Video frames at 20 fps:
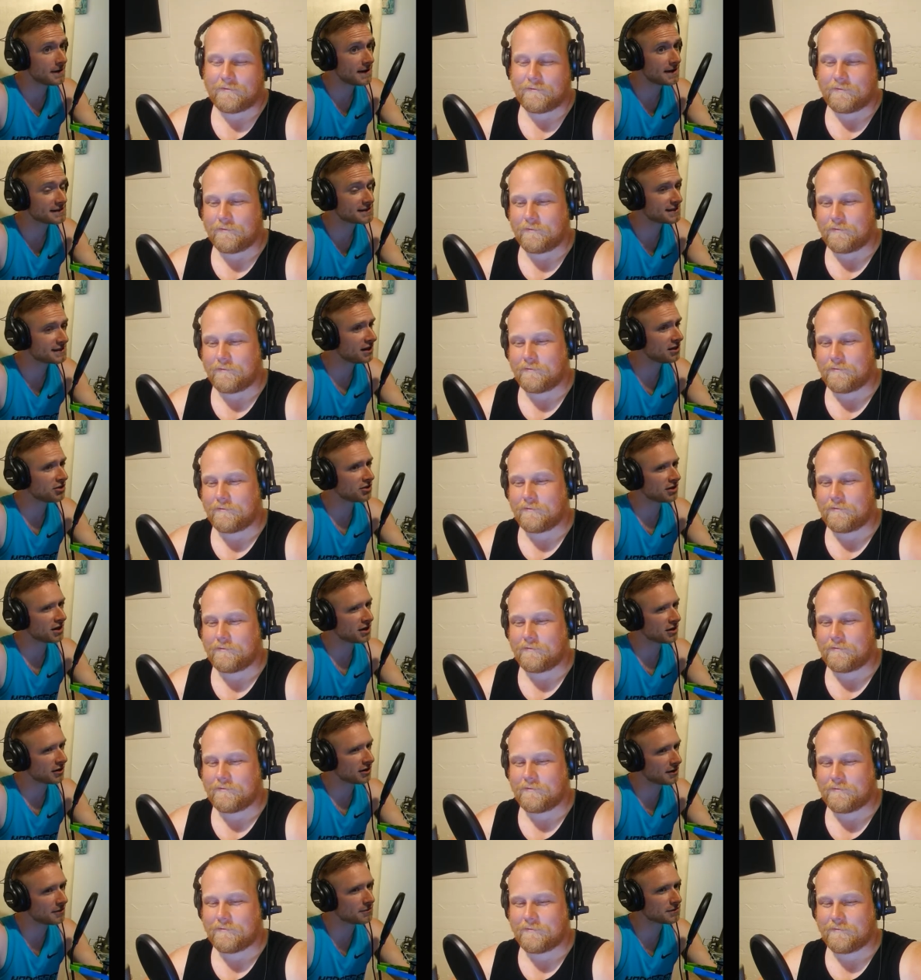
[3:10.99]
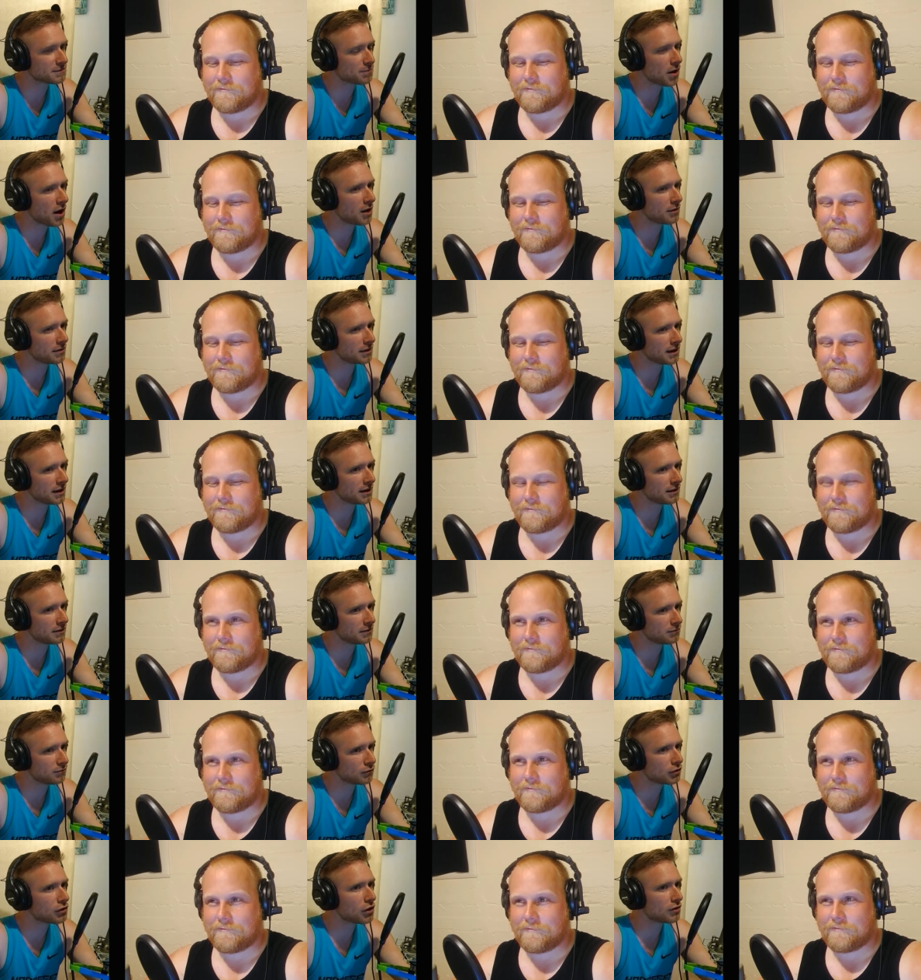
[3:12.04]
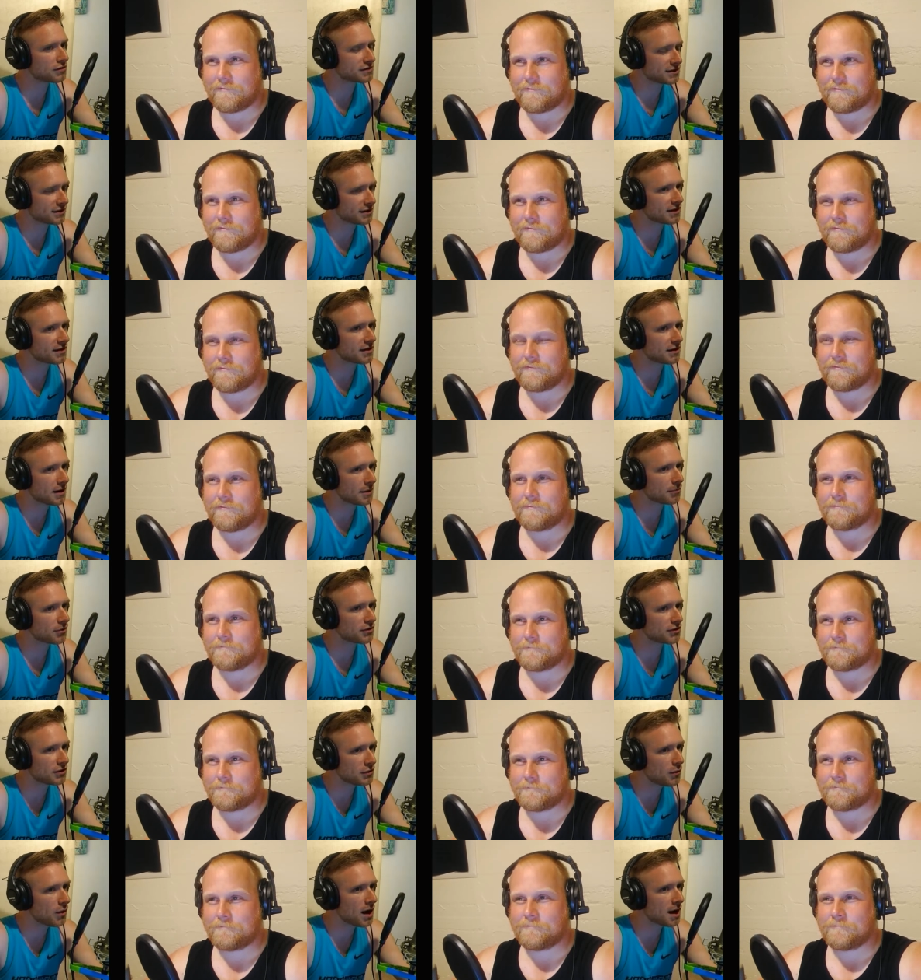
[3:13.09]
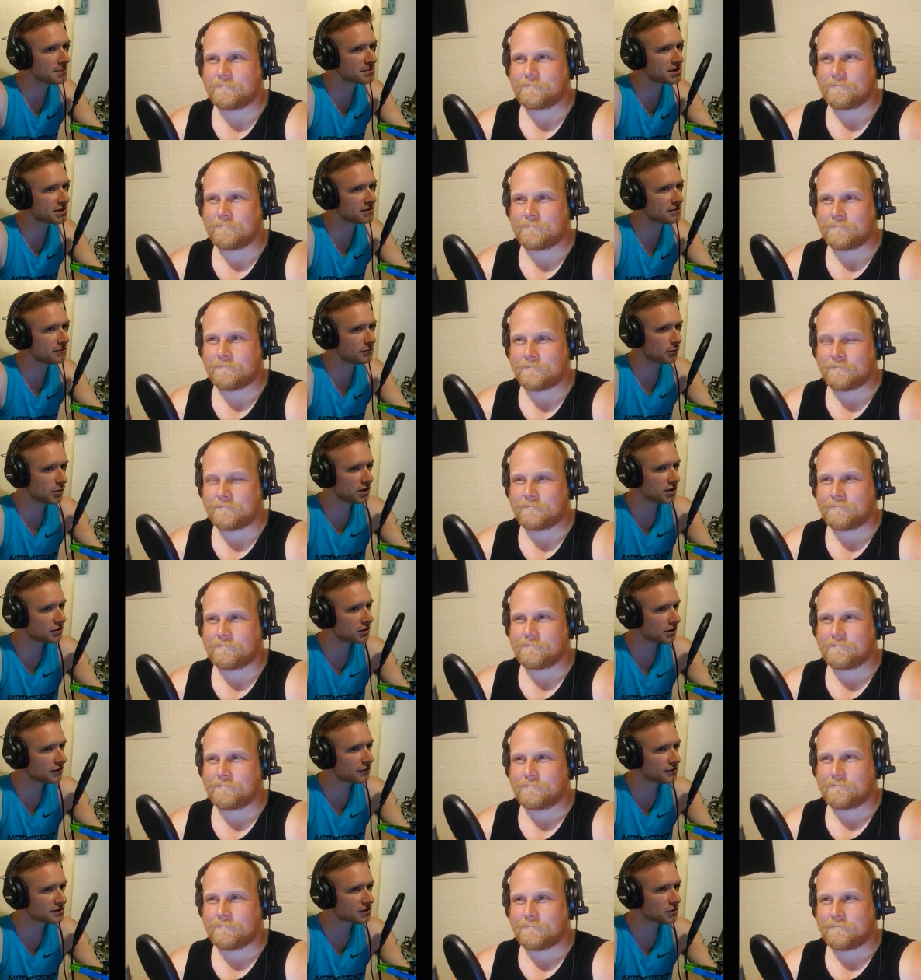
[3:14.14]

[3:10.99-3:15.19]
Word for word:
Speaker 1: His senior year, he was probably closer to the number two option when you look for